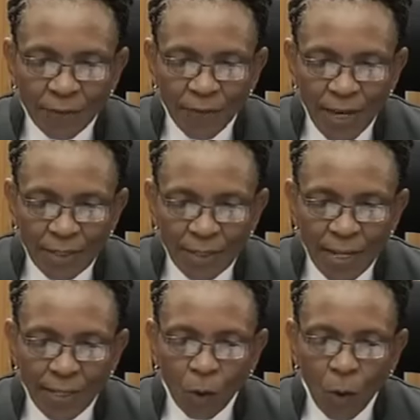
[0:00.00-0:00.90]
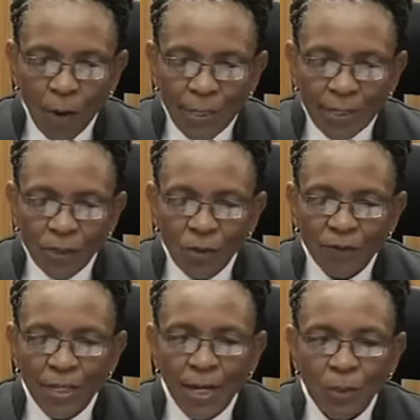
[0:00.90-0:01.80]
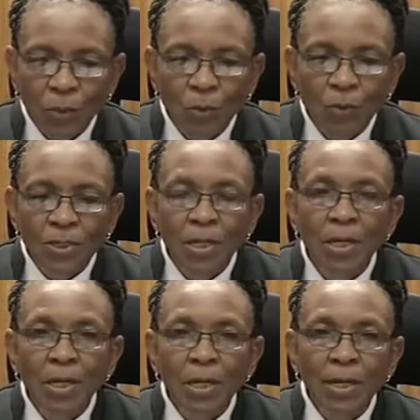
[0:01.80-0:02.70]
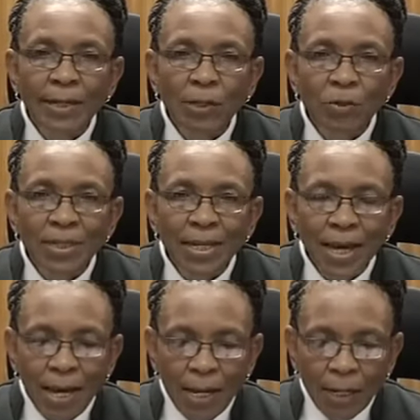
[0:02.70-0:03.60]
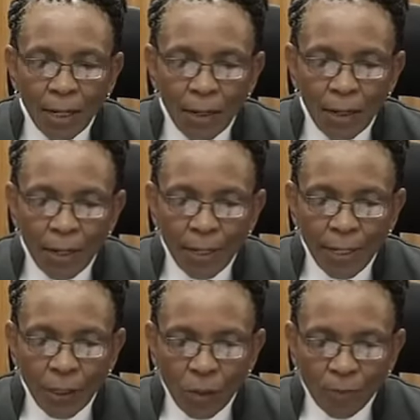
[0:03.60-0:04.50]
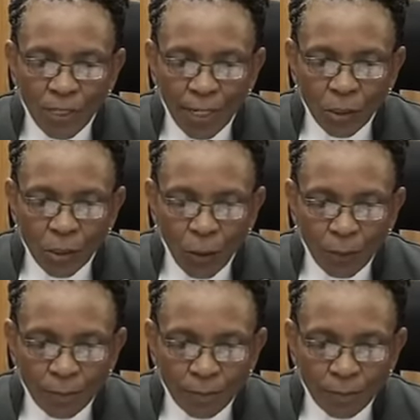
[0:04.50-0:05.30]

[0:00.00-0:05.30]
facts and the conduct of the accused, including error in objecto.